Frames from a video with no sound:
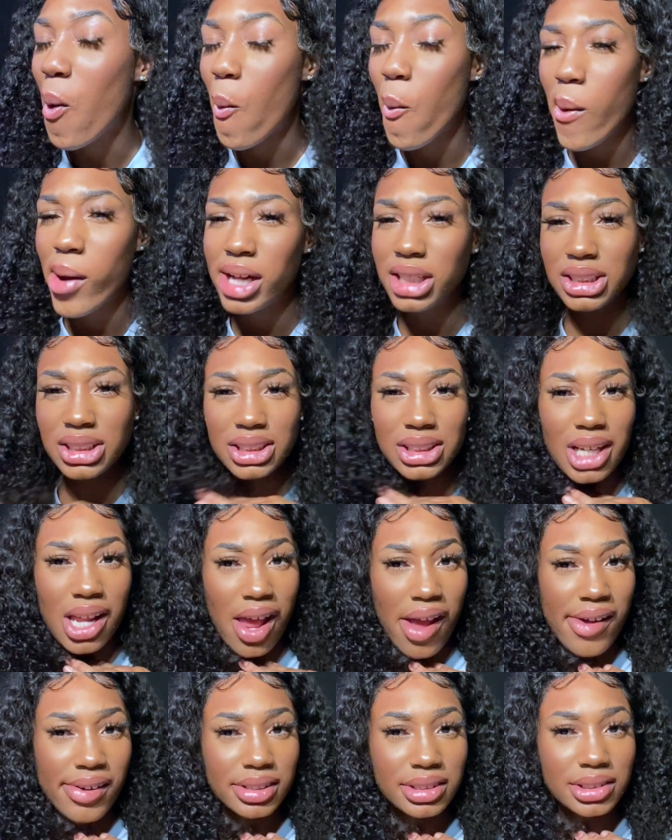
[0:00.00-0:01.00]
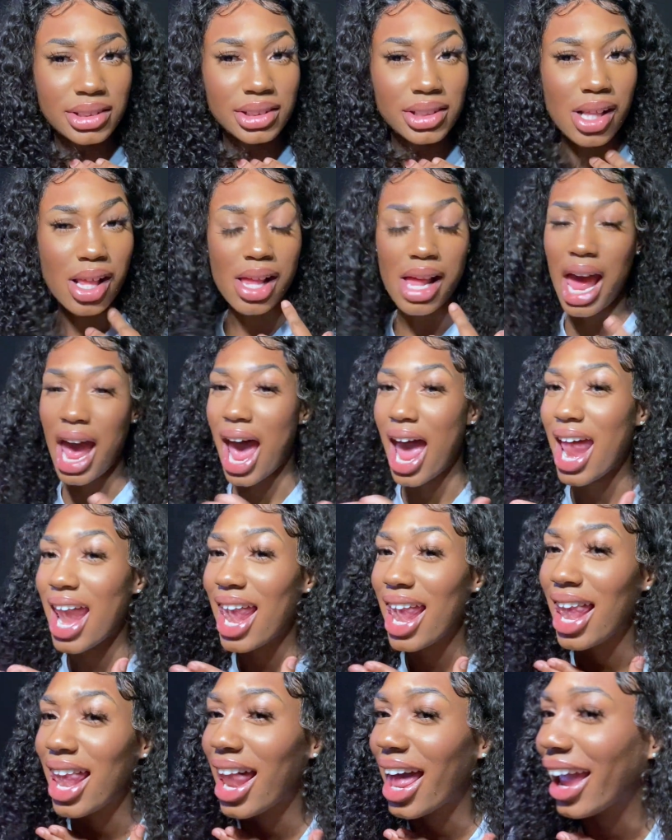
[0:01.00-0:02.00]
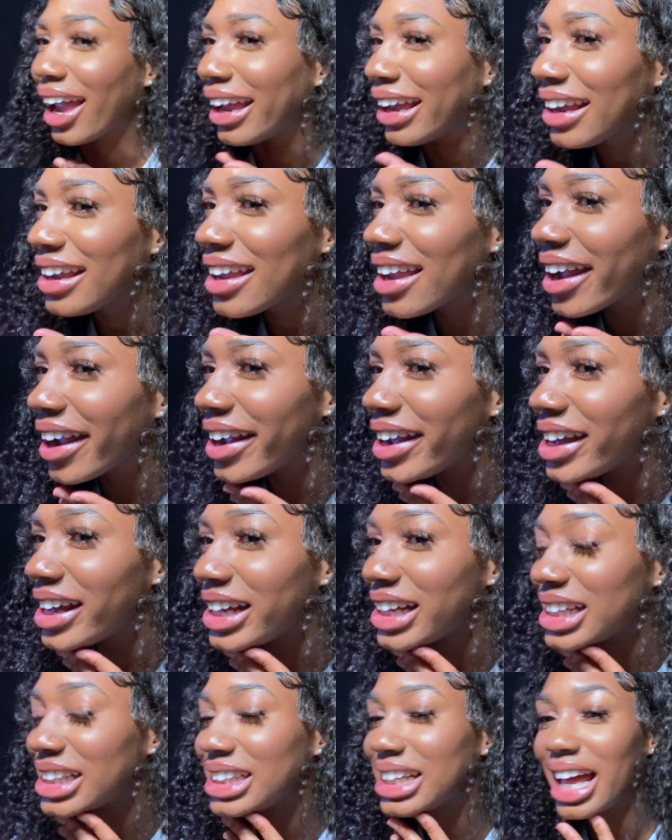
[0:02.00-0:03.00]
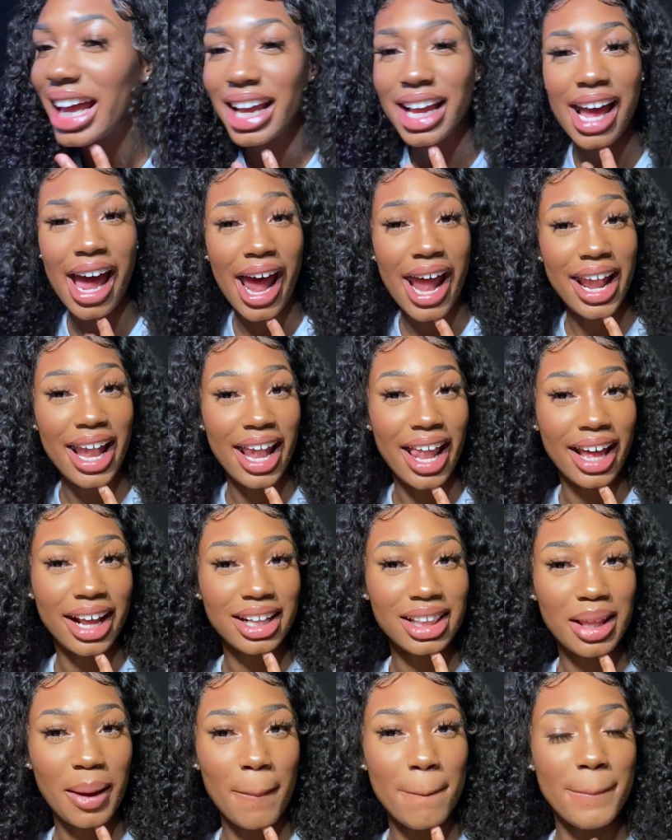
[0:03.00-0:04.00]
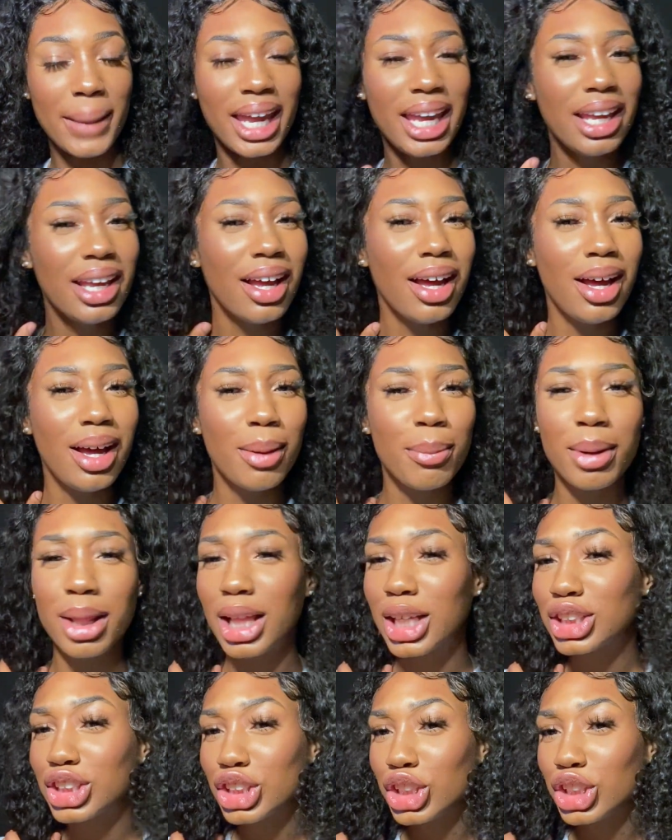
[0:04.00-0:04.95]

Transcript: on, I like it. Like, I like the makeup. It looks